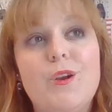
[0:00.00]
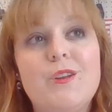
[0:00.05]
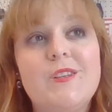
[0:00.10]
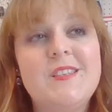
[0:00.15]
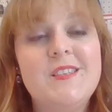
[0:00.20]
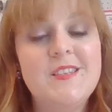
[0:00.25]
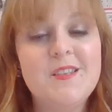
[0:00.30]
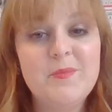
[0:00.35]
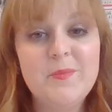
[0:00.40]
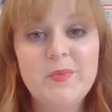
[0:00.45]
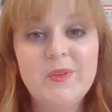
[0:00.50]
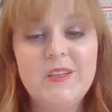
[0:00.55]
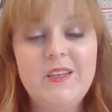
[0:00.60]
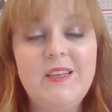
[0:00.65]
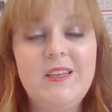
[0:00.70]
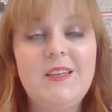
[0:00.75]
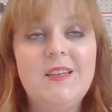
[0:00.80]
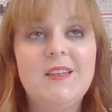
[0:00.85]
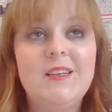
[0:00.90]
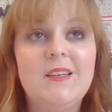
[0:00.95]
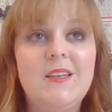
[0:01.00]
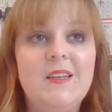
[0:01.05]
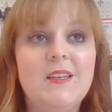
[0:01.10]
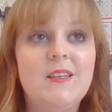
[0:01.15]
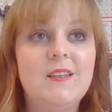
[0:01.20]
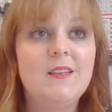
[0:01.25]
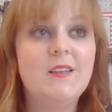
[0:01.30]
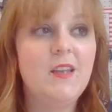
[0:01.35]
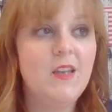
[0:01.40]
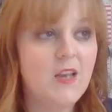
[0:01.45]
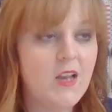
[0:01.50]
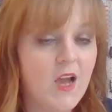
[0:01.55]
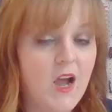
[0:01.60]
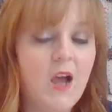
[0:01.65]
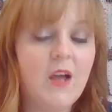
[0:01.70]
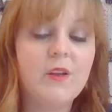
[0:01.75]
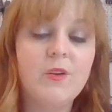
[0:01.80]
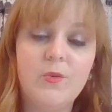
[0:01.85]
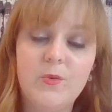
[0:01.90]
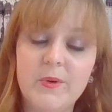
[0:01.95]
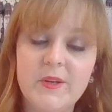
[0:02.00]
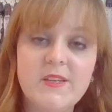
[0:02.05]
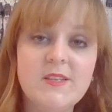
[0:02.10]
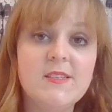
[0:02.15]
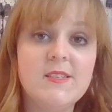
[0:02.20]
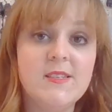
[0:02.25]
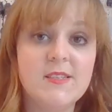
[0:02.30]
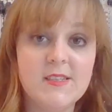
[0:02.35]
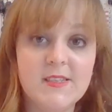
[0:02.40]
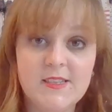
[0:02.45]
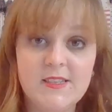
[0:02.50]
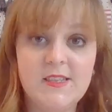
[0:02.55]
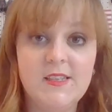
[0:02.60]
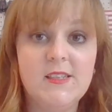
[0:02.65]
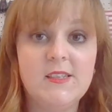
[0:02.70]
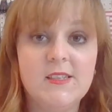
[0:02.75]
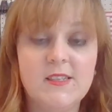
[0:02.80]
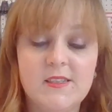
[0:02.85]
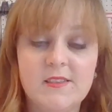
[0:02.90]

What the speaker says: simply not going to succeed.